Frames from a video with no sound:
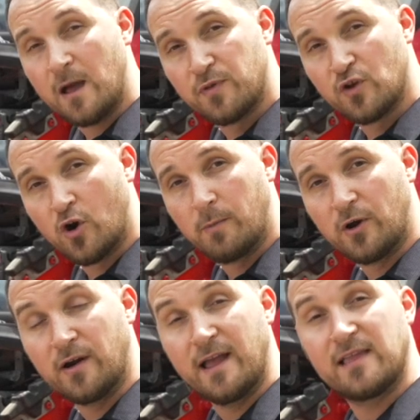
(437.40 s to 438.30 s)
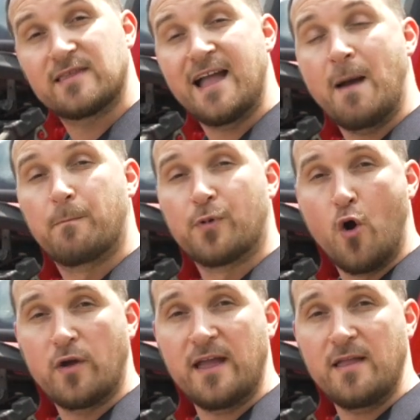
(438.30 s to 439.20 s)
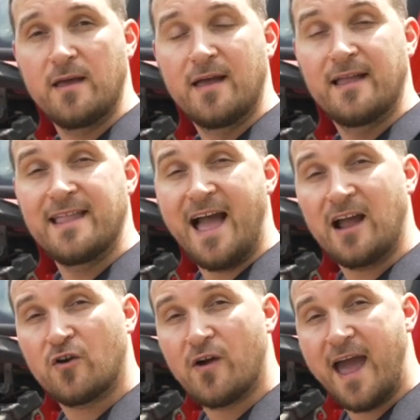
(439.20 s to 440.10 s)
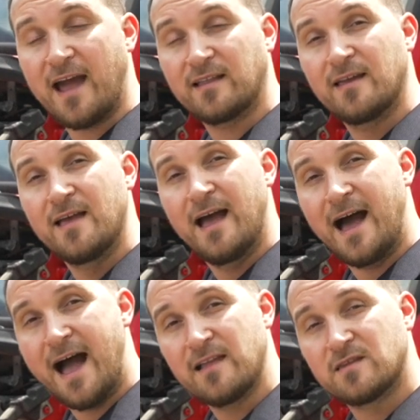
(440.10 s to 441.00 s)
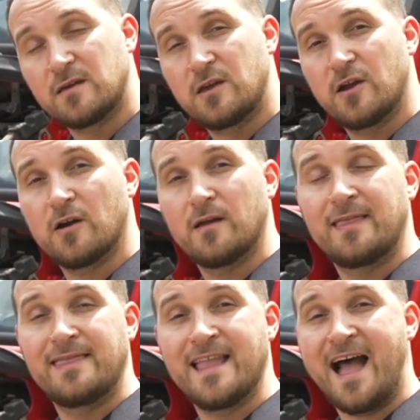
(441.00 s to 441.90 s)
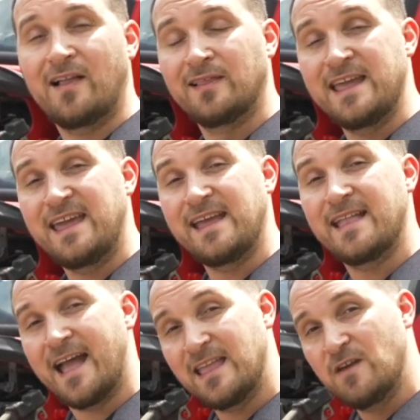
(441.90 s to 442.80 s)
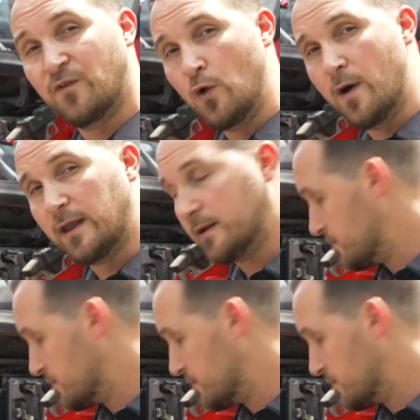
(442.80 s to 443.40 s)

absorber, it's not broken, not cracked, on secure, not leaking any fluid.